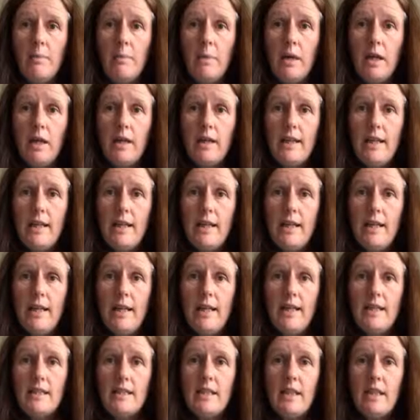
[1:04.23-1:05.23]
But it
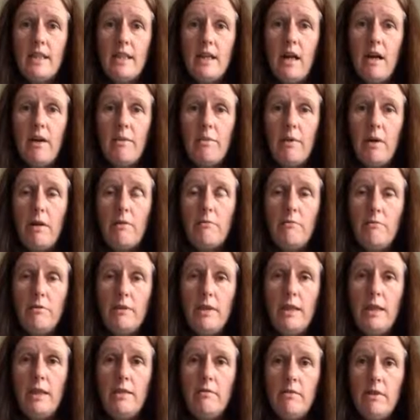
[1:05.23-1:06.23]
is a
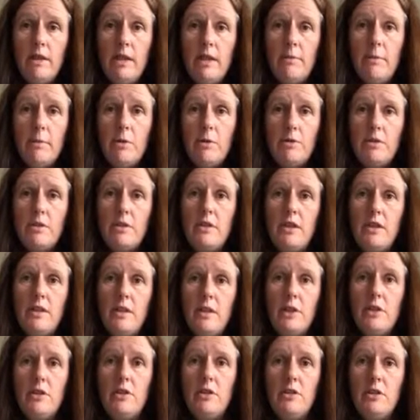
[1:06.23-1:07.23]
really important
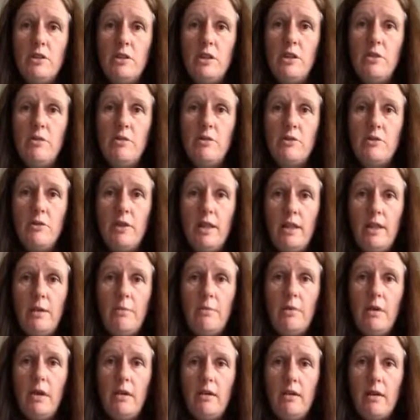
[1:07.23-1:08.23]
addition to a
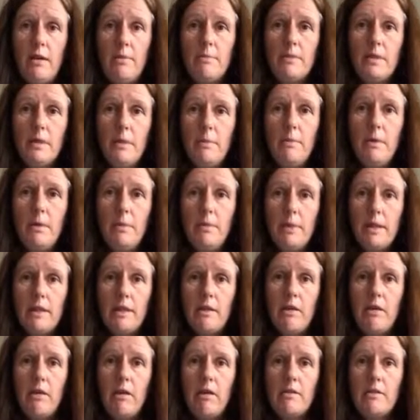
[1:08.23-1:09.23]
training program, simply
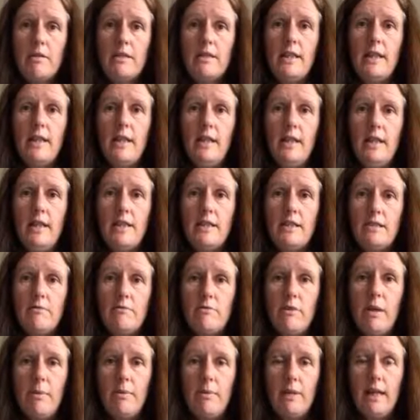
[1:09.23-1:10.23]
because it
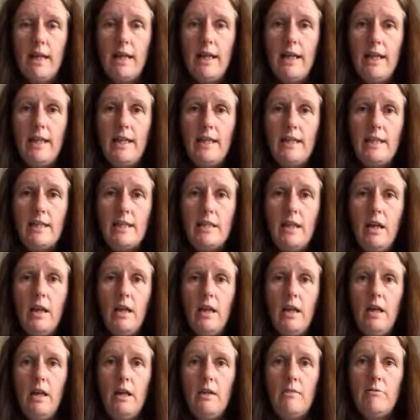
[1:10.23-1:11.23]
replicates
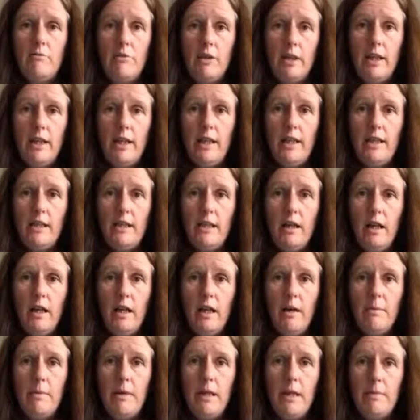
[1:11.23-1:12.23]
running
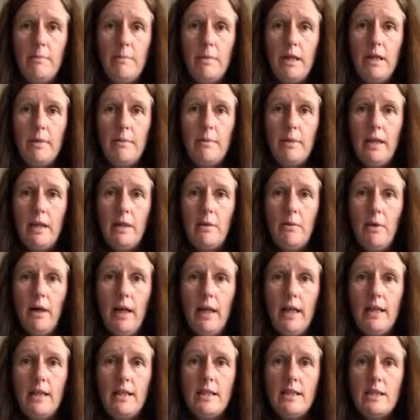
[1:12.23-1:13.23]
in many
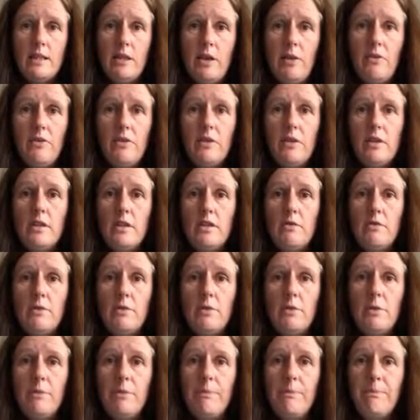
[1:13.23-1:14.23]
ways. So first of
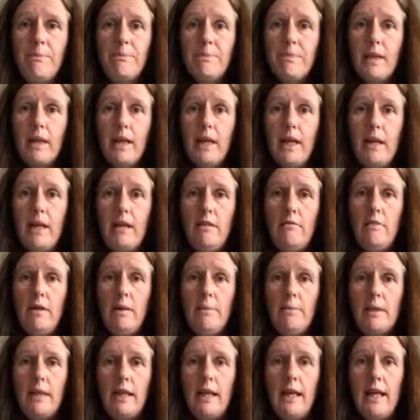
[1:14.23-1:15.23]
all, it
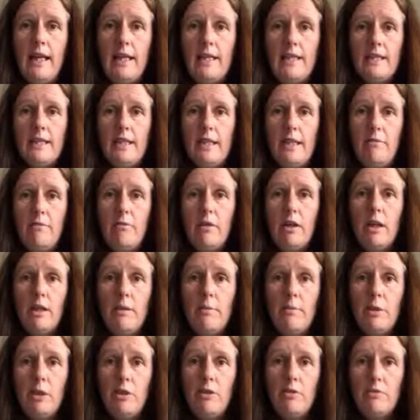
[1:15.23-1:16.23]
replicates the
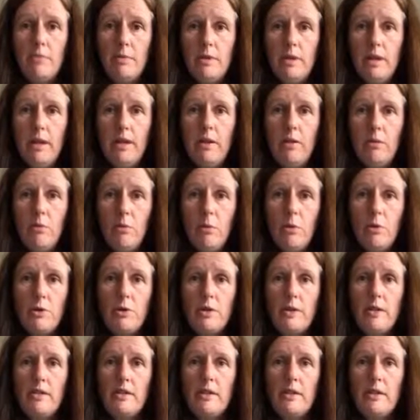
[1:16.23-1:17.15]
running movement in the water.